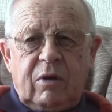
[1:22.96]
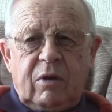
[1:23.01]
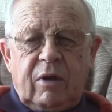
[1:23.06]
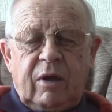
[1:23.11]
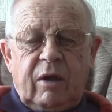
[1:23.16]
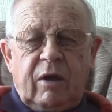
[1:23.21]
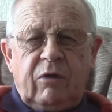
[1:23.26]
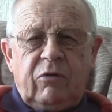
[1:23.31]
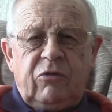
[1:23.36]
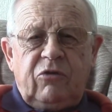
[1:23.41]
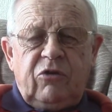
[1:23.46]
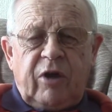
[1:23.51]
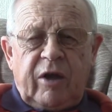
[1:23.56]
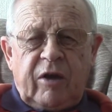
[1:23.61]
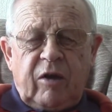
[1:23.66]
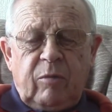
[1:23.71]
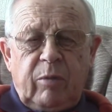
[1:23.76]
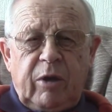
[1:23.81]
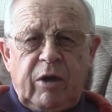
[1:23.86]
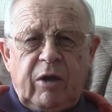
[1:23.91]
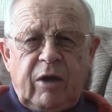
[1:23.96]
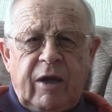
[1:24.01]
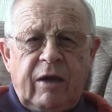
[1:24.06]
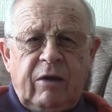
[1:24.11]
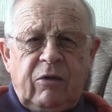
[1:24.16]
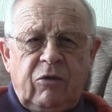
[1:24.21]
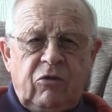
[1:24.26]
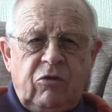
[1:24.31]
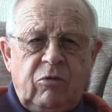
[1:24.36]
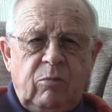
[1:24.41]
Now, she had a big
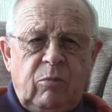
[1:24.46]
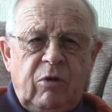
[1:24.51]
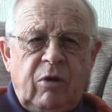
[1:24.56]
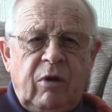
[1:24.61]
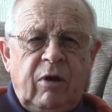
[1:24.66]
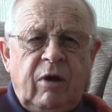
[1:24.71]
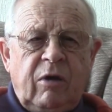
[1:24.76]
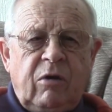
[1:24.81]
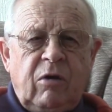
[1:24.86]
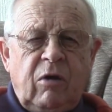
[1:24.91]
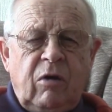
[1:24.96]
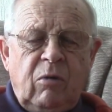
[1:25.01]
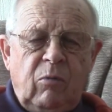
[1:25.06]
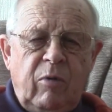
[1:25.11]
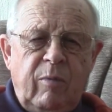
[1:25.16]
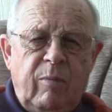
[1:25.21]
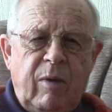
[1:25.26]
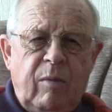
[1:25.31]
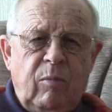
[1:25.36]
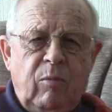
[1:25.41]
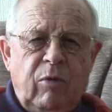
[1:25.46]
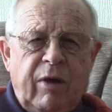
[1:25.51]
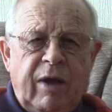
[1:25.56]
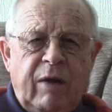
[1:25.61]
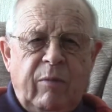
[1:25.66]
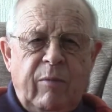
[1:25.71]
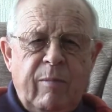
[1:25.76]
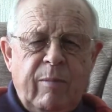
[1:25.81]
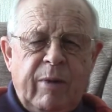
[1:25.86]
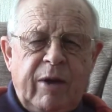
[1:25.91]
house, but I can't remember
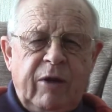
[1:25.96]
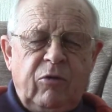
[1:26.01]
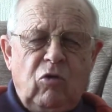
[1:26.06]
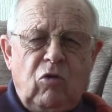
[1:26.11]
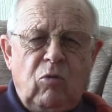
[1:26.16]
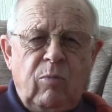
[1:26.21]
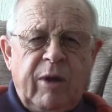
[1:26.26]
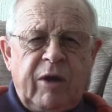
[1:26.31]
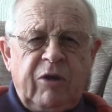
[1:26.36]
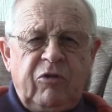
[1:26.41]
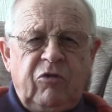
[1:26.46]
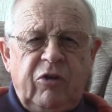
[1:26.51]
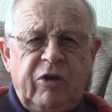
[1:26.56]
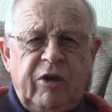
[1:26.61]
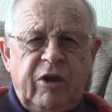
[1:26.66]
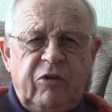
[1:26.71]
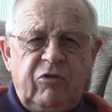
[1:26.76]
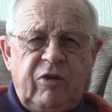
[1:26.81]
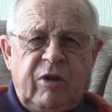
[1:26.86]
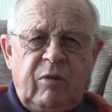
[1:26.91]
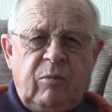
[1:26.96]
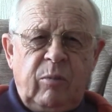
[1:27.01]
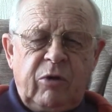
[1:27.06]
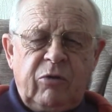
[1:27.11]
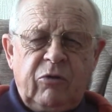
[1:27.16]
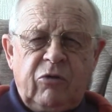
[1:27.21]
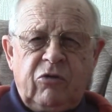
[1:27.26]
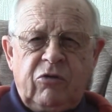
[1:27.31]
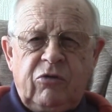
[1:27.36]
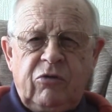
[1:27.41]
how we all managed to get in,
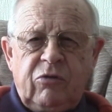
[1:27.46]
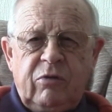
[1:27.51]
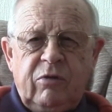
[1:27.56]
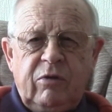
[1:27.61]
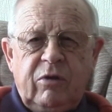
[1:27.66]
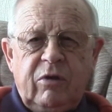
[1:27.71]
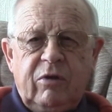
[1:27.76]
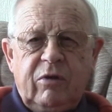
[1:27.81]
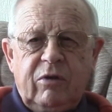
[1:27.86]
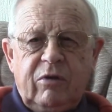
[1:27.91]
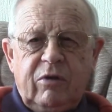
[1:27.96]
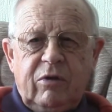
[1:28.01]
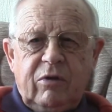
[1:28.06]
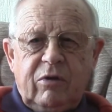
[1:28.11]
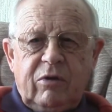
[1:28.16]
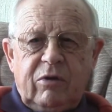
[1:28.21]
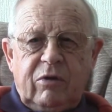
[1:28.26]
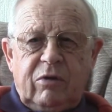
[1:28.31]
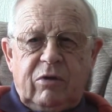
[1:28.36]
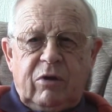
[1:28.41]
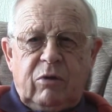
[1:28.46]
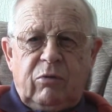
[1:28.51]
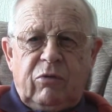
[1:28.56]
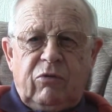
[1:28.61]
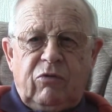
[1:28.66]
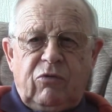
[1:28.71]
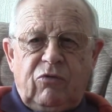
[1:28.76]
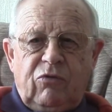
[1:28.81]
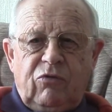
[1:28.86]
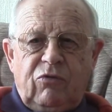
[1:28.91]
because there were
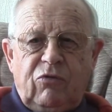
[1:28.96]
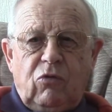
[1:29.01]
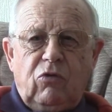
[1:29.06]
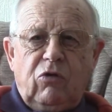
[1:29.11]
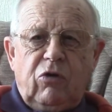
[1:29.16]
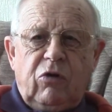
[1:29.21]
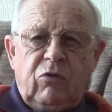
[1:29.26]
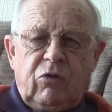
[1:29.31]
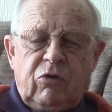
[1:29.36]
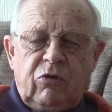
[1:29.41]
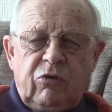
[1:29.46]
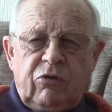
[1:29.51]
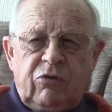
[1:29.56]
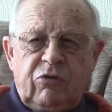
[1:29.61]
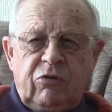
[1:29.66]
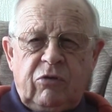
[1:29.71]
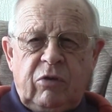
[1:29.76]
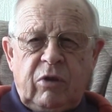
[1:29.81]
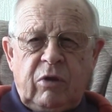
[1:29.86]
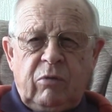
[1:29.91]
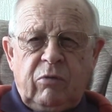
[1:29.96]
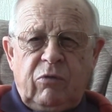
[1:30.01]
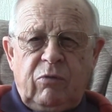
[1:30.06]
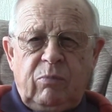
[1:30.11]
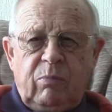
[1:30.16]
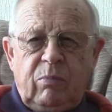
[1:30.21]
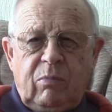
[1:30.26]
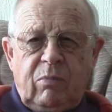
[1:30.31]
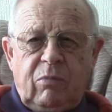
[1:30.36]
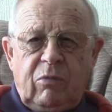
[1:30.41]
4 of us and there were
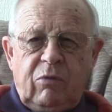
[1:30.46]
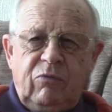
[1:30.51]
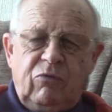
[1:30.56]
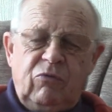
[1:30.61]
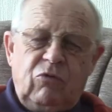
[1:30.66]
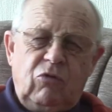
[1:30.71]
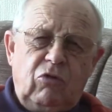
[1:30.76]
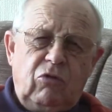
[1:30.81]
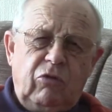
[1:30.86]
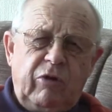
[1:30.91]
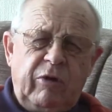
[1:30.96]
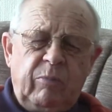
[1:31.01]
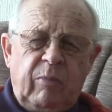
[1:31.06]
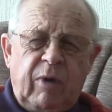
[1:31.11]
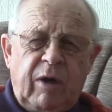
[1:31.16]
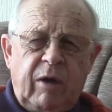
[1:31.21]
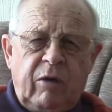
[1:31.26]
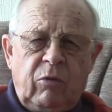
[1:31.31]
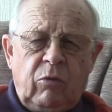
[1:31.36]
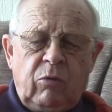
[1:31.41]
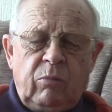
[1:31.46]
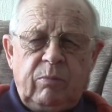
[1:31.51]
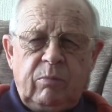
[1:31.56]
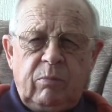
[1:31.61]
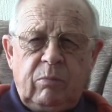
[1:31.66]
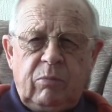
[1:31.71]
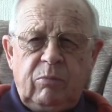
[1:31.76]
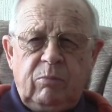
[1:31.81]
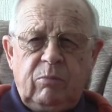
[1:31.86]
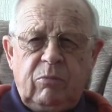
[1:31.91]
4 in my
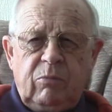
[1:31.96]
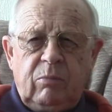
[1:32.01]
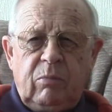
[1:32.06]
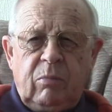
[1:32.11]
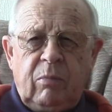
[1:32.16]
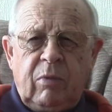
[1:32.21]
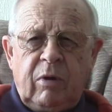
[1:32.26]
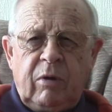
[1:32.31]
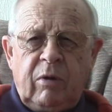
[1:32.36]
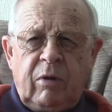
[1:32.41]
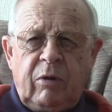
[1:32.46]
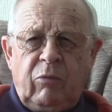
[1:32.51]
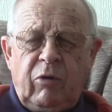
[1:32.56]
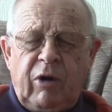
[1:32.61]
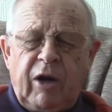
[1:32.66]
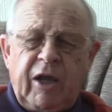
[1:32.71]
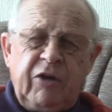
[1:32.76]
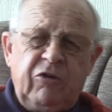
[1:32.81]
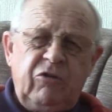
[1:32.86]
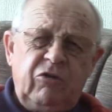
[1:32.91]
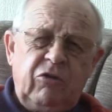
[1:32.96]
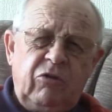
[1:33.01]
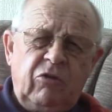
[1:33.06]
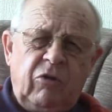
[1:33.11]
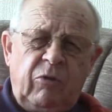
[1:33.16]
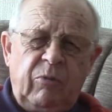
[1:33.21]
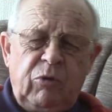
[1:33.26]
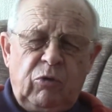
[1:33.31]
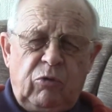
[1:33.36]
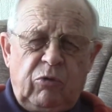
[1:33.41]
relations
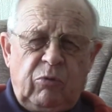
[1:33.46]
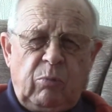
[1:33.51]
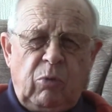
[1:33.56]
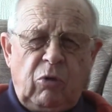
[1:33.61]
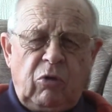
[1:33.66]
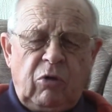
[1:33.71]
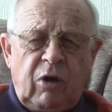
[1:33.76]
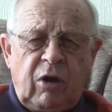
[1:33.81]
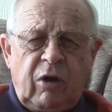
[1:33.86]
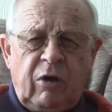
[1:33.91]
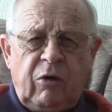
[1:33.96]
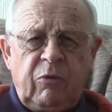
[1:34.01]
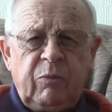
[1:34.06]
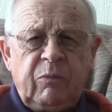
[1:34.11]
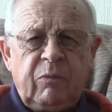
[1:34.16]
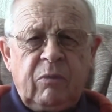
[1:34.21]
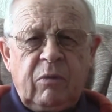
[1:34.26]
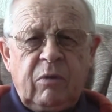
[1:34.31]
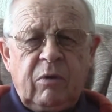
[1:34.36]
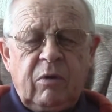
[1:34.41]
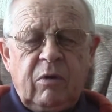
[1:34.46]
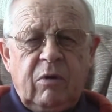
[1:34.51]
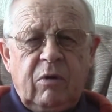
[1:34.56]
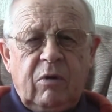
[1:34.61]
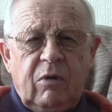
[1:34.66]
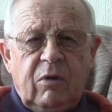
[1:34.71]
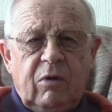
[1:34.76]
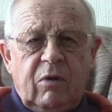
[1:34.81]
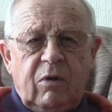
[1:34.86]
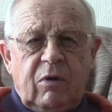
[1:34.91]
on the other bungalow.
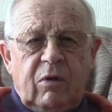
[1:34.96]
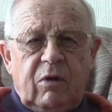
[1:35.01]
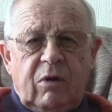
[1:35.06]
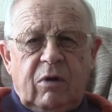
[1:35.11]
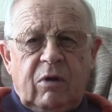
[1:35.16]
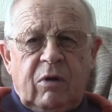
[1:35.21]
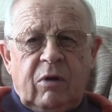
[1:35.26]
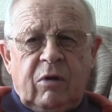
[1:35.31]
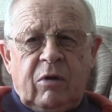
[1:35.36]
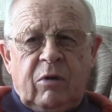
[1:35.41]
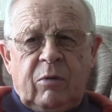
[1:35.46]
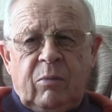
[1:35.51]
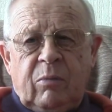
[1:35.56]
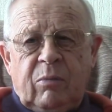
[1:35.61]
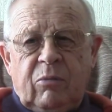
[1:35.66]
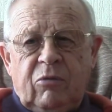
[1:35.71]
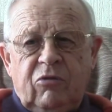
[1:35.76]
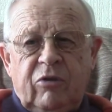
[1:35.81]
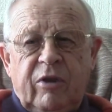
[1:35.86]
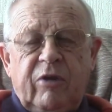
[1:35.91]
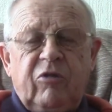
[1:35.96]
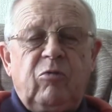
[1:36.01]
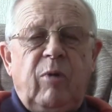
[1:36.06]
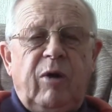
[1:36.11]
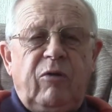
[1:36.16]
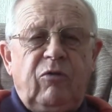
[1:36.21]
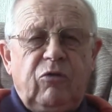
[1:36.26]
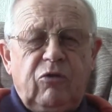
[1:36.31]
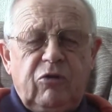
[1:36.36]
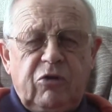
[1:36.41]
So that's
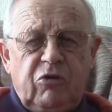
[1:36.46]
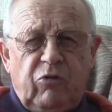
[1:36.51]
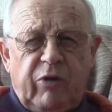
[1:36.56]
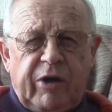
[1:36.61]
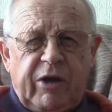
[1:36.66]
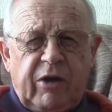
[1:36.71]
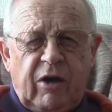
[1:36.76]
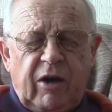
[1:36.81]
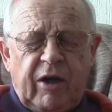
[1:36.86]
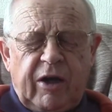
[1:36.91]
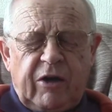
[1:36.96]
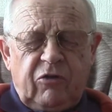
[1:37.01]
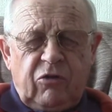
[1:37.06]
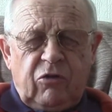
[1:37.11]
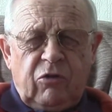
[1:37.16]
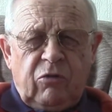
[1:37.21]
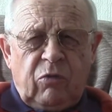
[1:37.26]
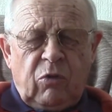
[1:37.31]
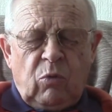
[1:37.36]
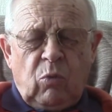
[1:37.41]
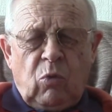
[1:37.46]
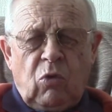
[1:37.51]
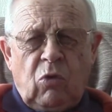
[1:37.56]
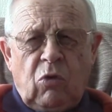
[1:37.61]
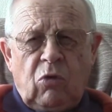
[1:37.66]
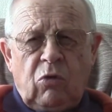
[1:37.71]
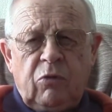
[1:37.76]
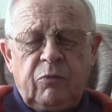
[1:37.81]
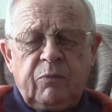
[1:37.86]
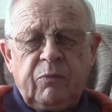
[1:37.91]
my first recollection of the war.